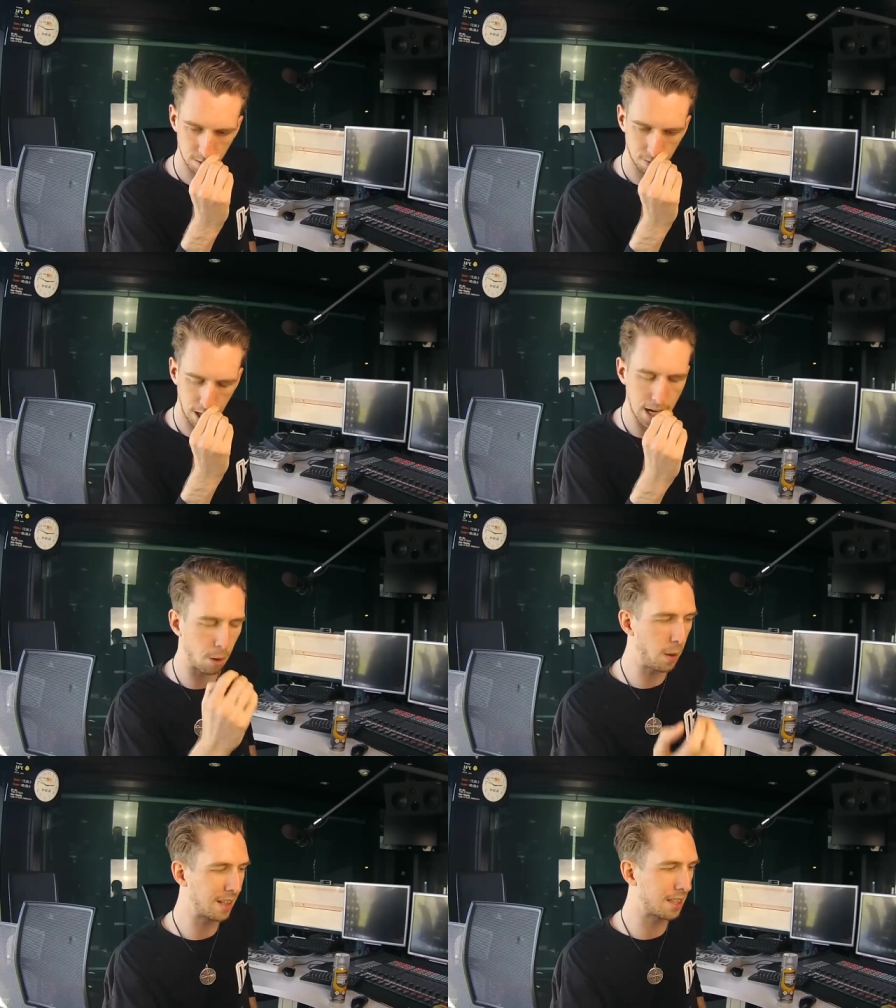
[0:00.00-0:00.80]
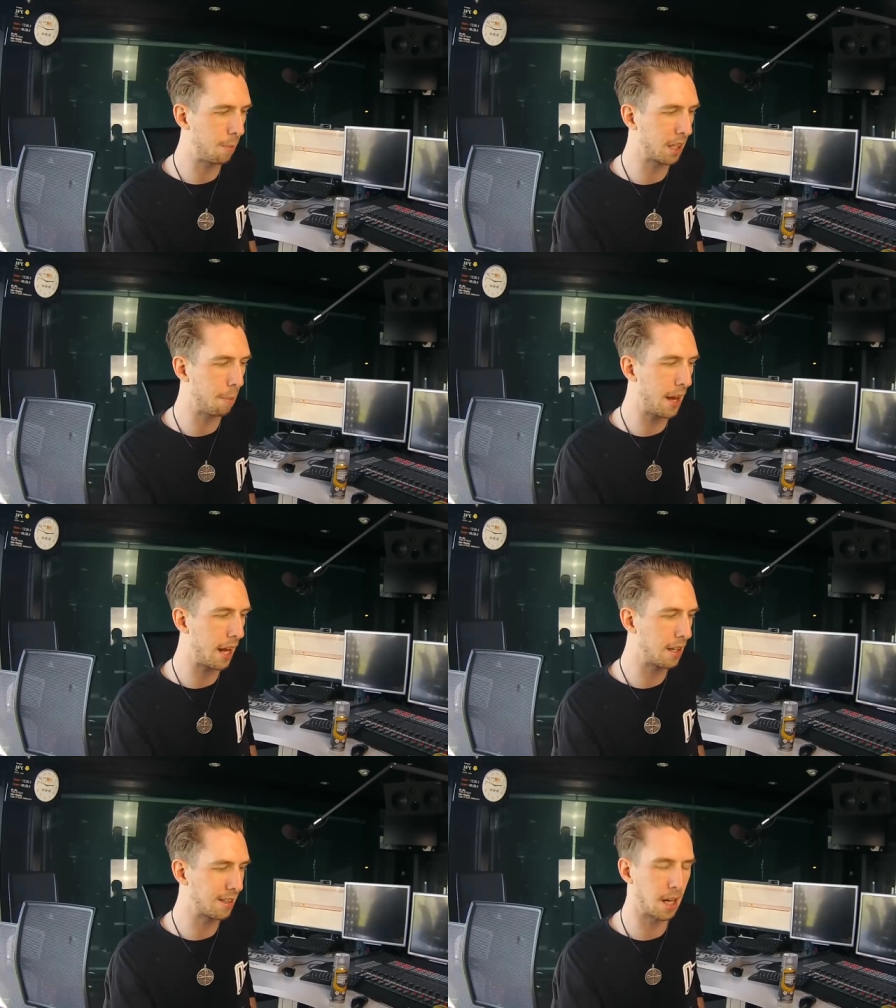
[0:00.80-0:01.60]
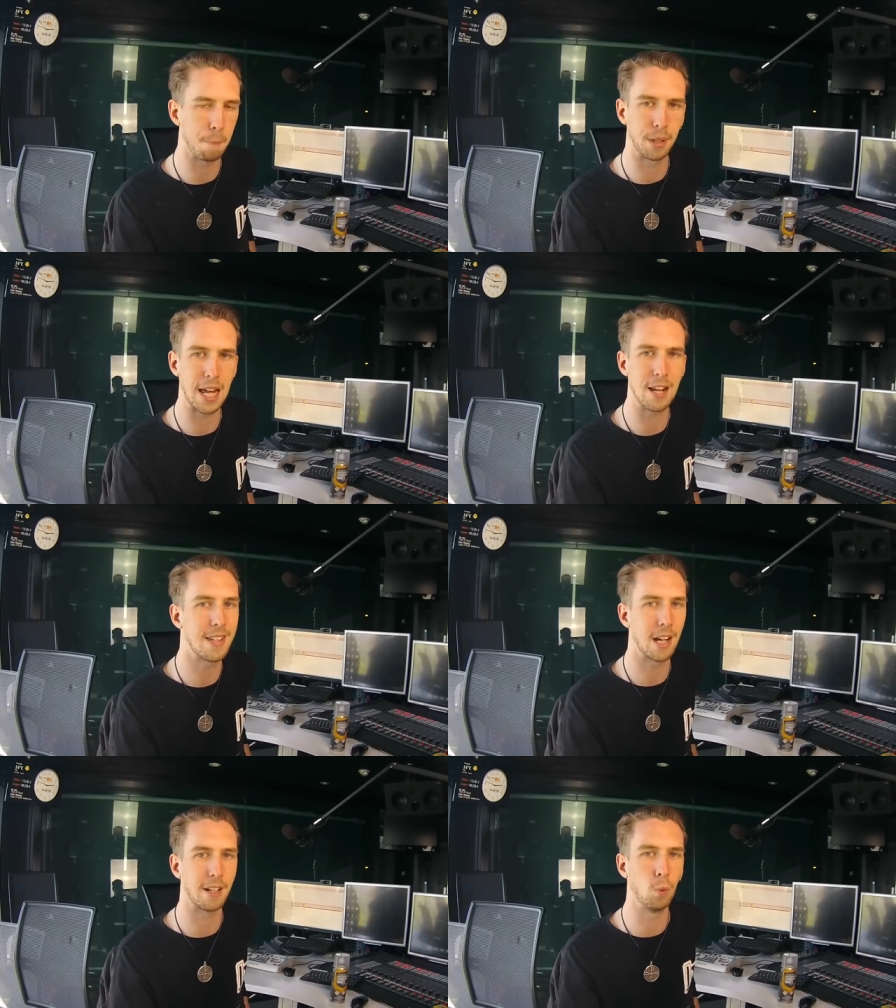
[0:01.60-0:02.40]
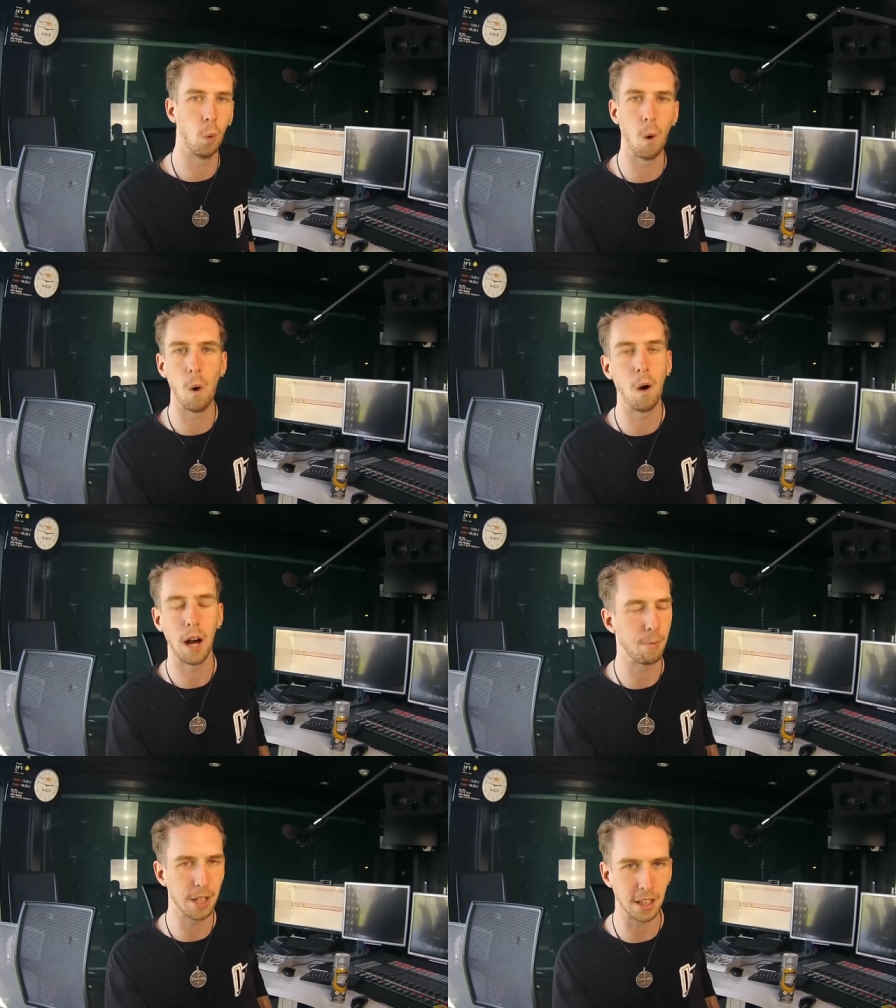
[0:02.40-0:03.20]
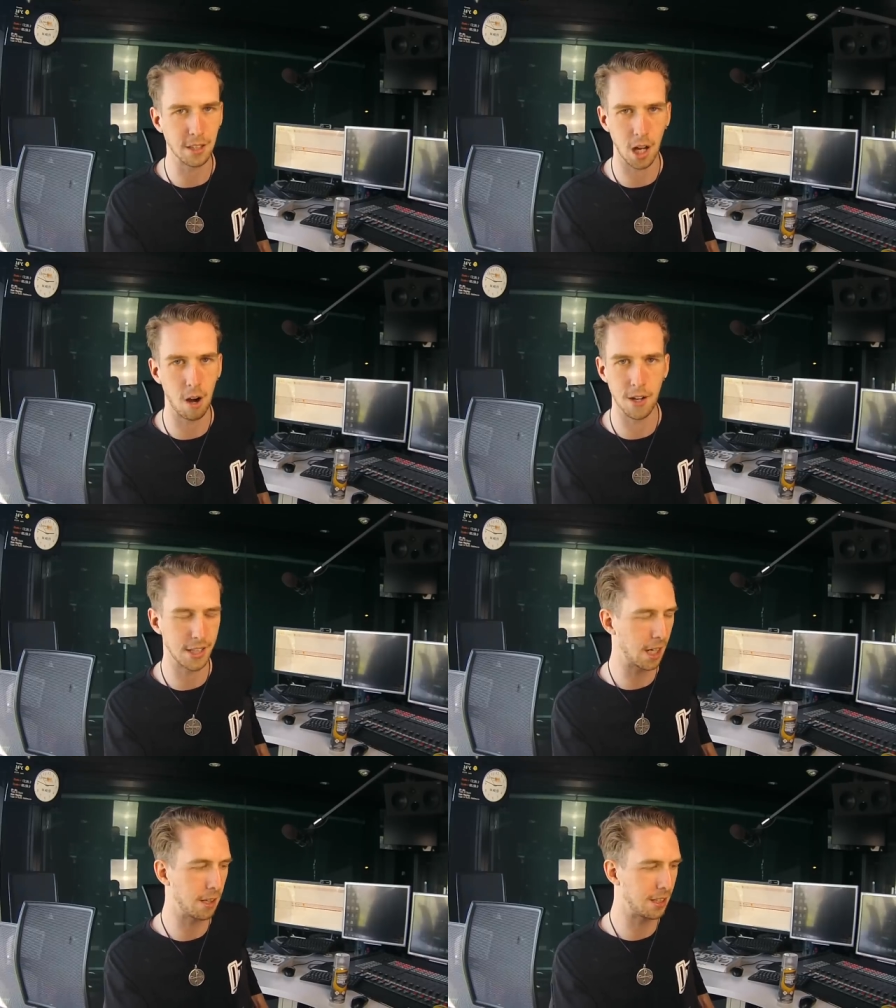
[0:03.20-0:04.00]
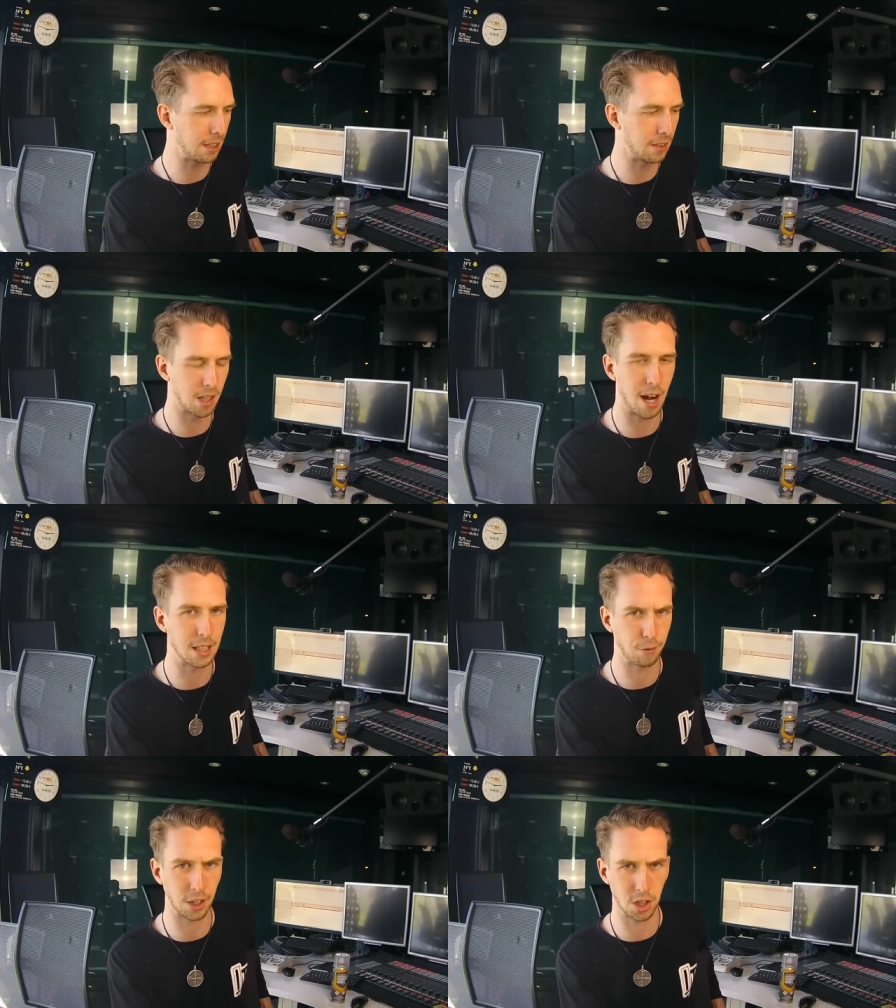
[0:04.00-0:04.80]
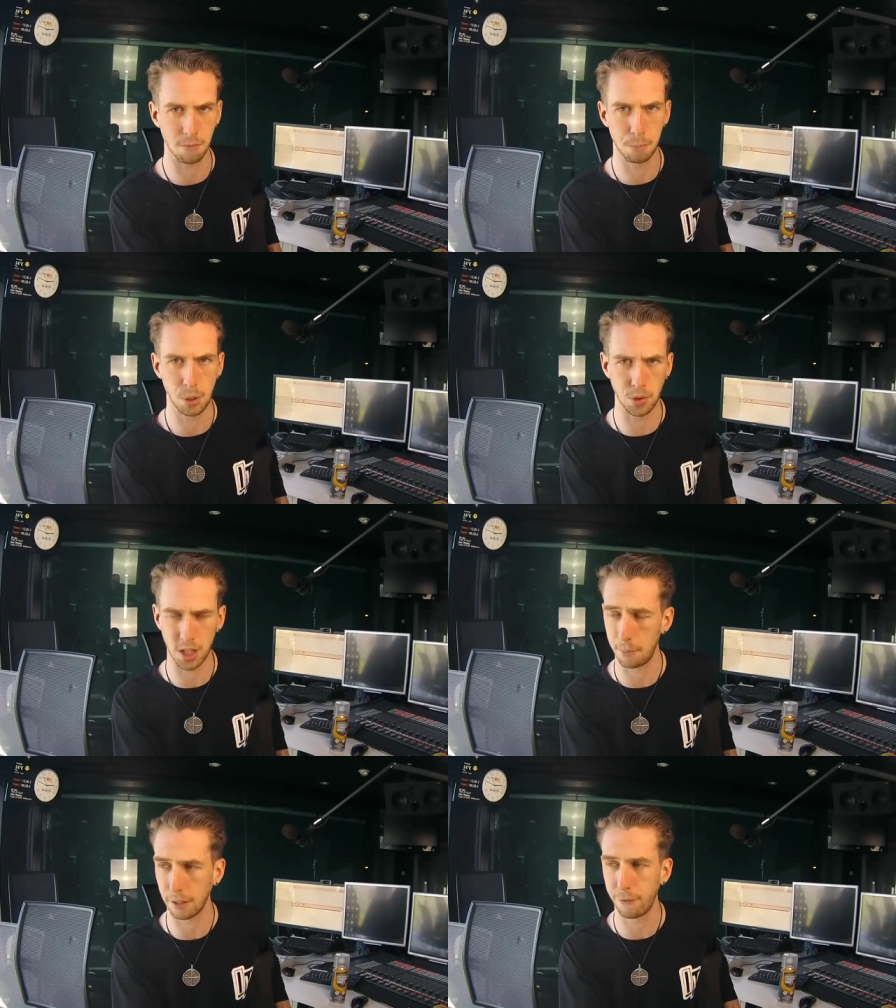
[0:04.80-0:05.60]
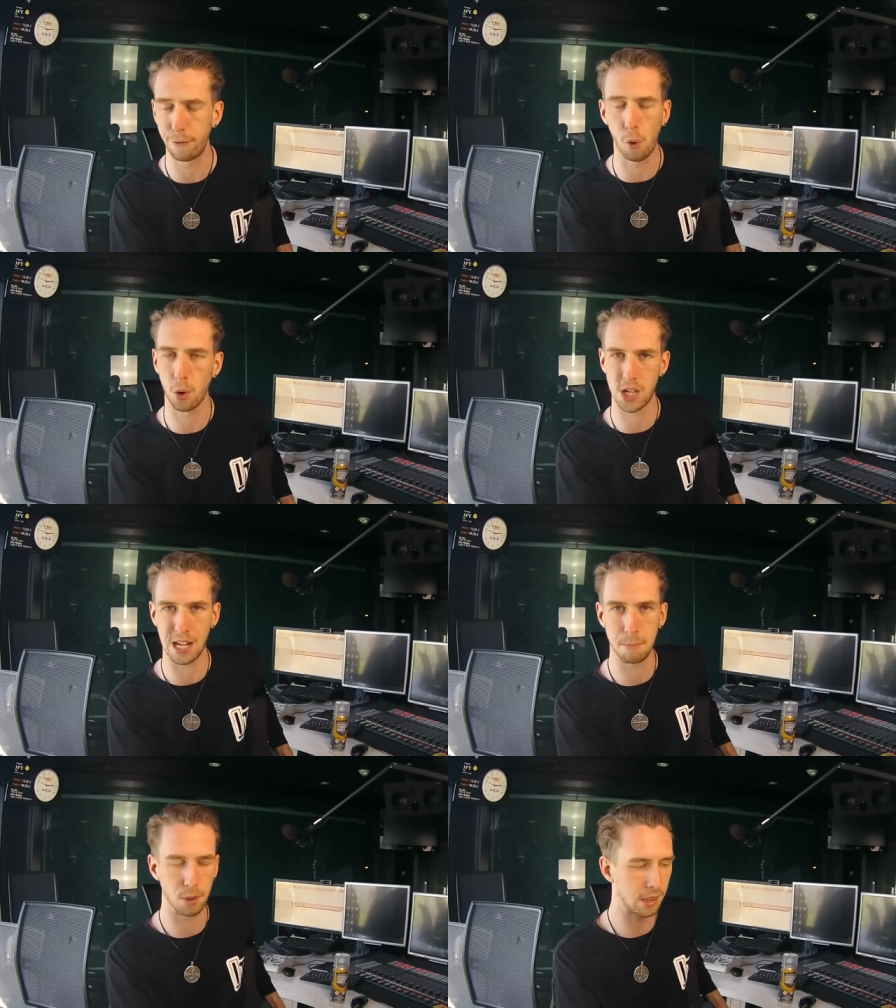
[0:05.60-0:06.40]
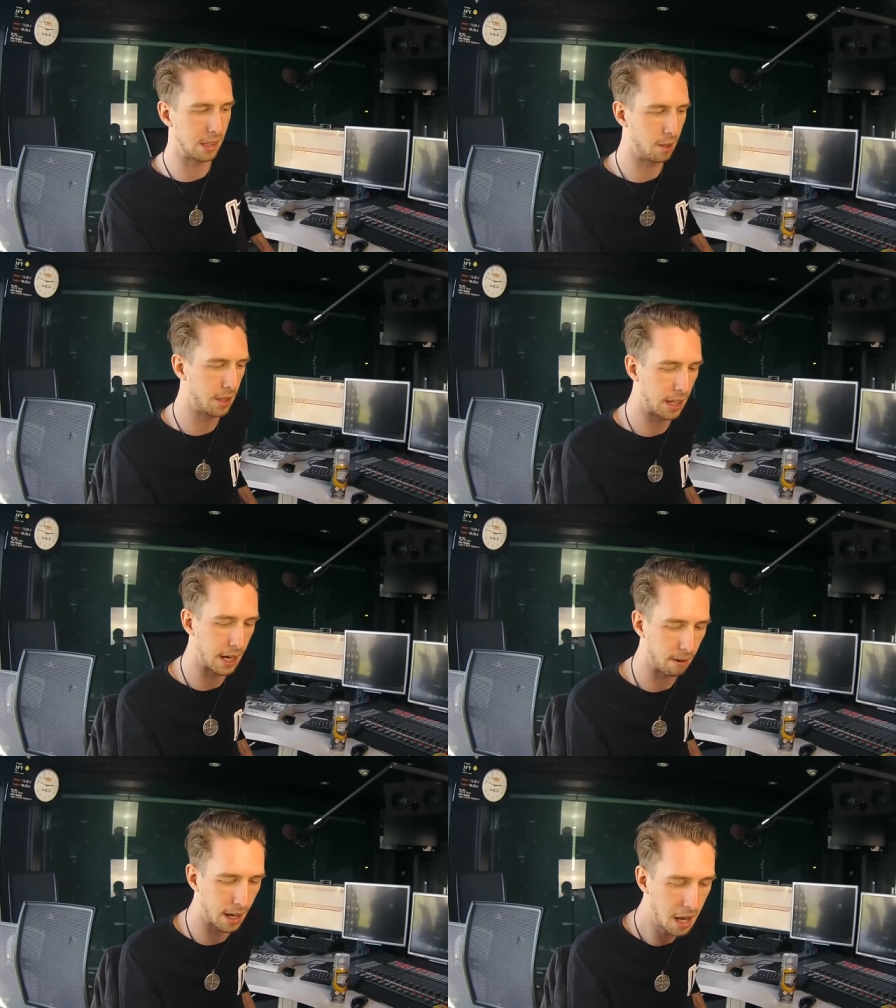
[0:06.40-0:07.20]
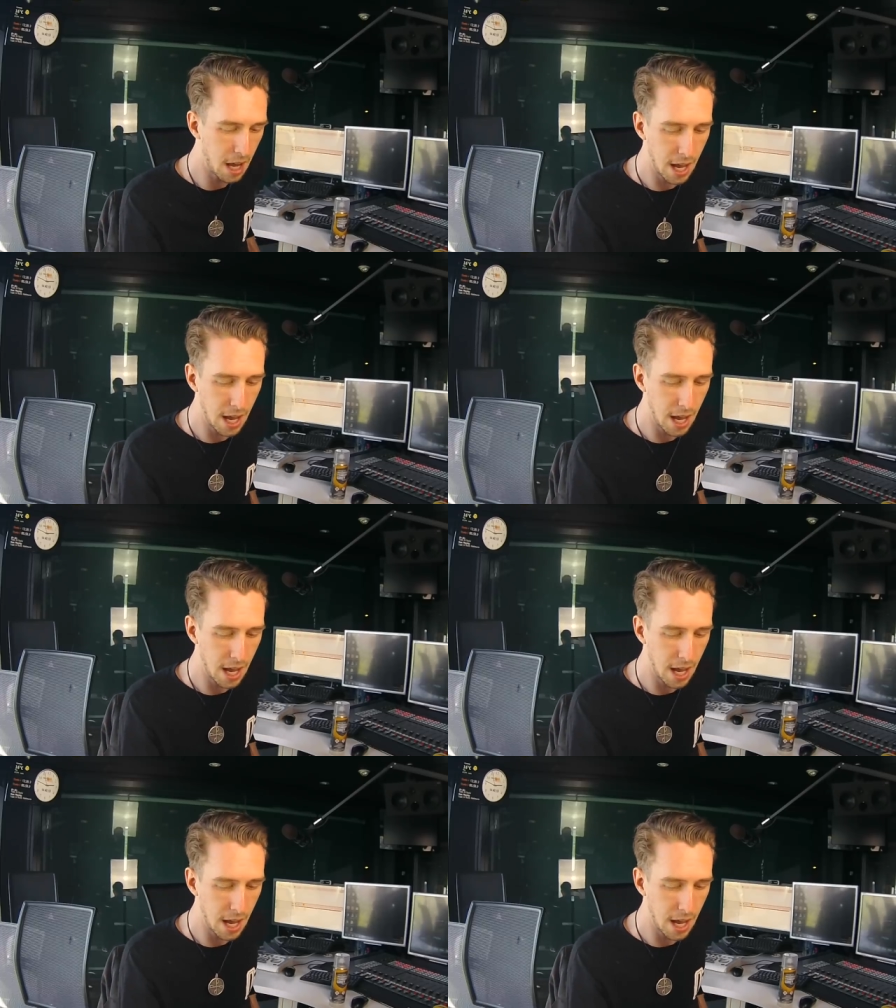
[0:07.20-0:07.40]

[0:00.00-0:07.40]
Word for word: right? I read something about some planetary war. I'm reading this Horus Heresy science fiction bullshit. I'm like 14 books into it now, right?